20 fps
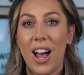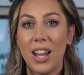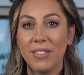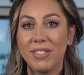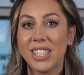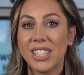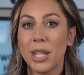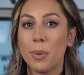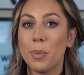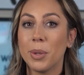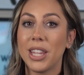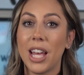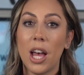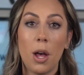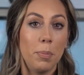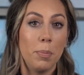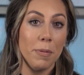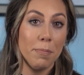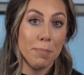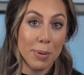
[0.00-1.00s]
Obviously, with the
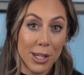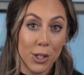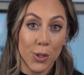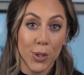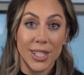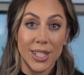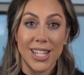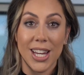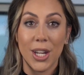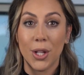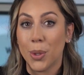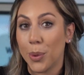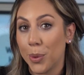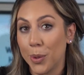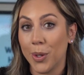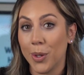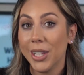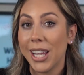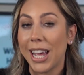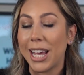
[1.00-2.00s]
help of Pinterest and
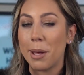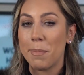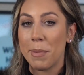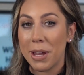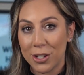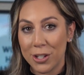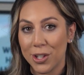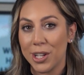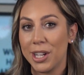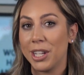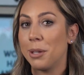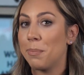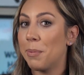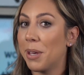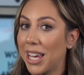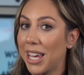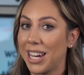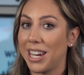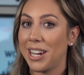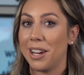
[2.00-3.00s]
Google, like I mentioned at the
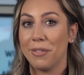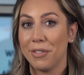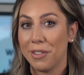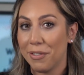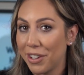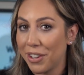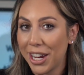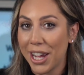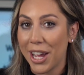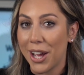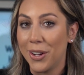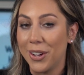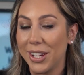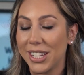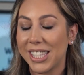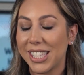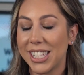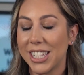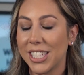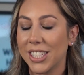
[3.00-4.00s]
beginning of the video,
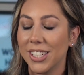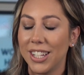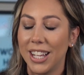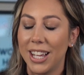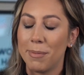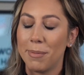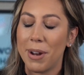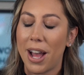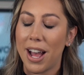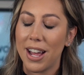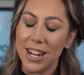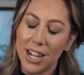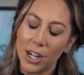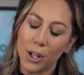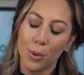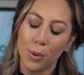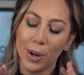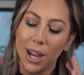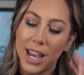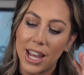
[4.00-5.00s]
I still am not a
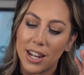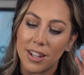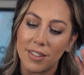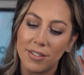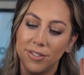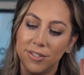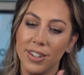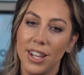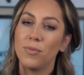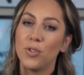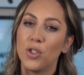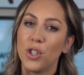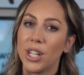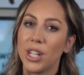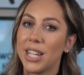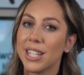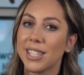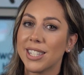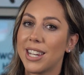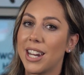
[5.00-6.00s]
creative
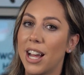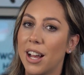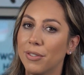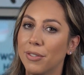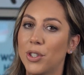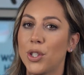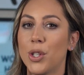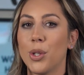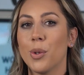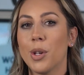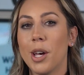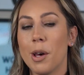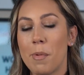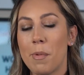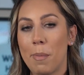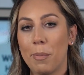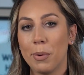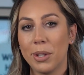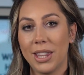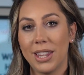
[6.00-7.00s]
genius enough to come
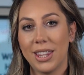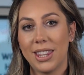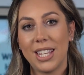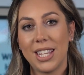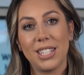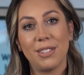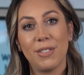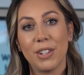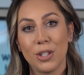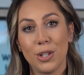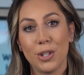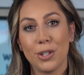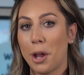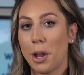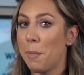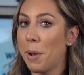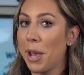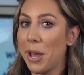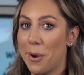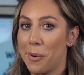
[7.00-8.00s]
up with these visions
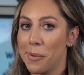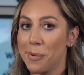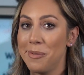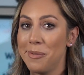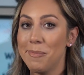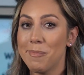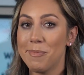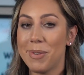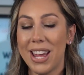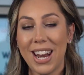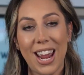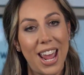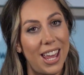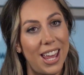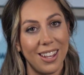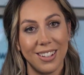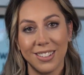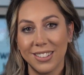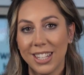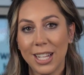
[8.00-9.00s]
on my own, but
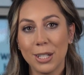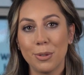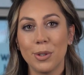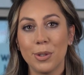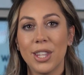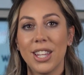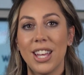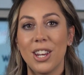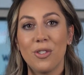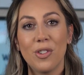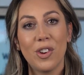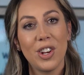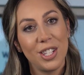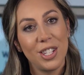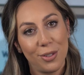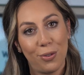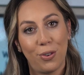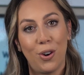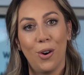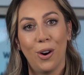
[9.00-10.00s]
hey, that's what the
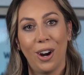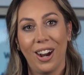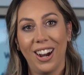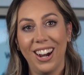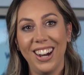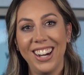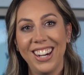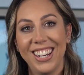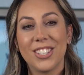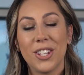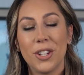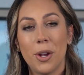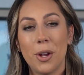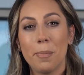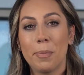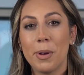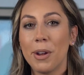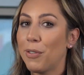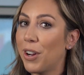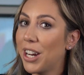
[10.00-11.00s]
internet's for, so
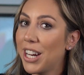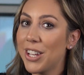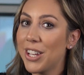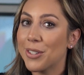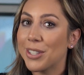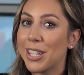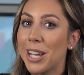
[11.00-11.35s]
don't be afraid to use